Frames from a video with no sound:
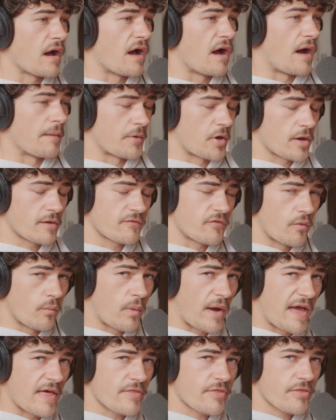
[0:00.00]
I'm going for
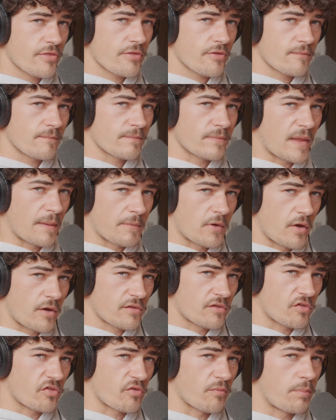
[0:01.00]
width. I'm going
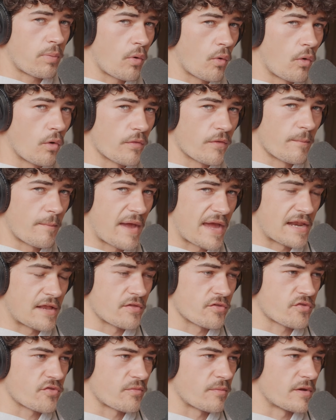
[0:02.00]
to support the main
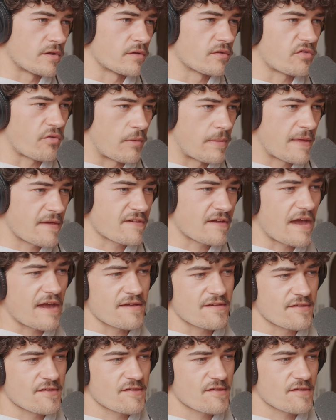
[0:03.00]
instrument. So in this
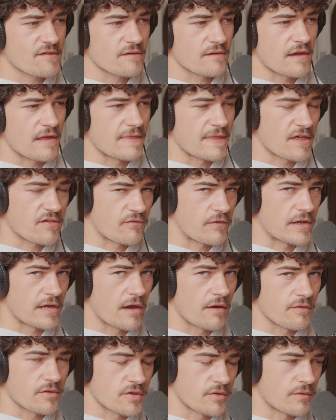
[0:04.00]
case, in this video,
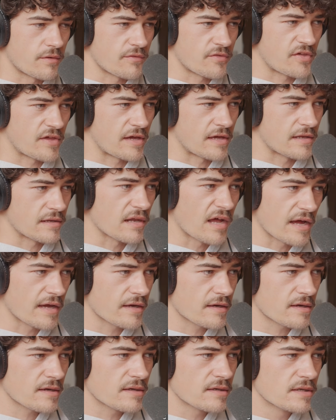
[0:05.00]
as you would have seen,
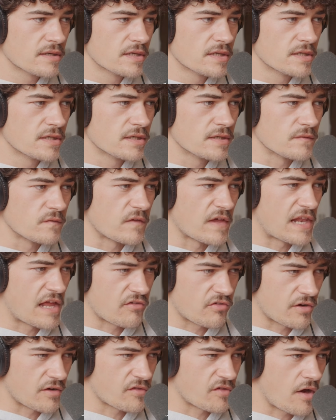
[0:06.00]
like the
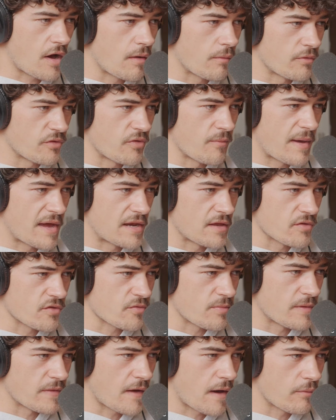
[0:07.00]
electric guitar was the main
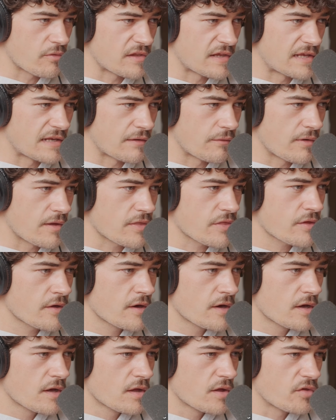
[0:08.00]
instrument that I was leading with.
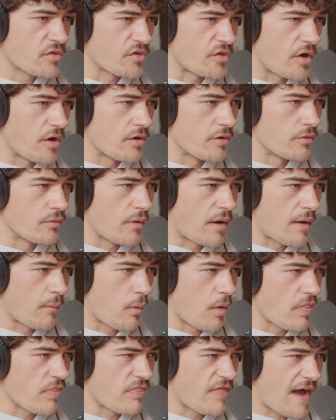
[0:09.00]
So I
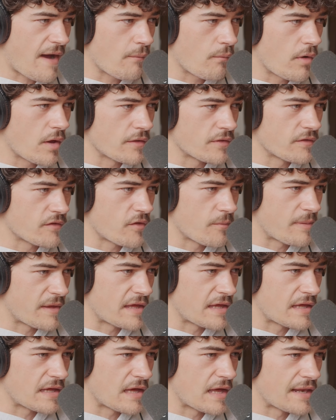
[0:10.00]
want that one to
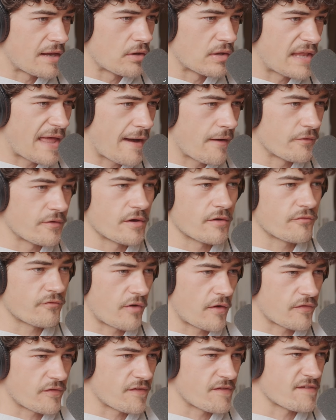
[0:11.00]
be a little louder,
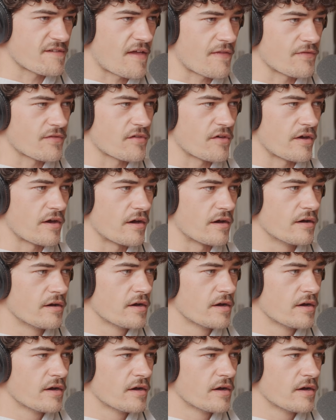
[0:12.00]
front and center.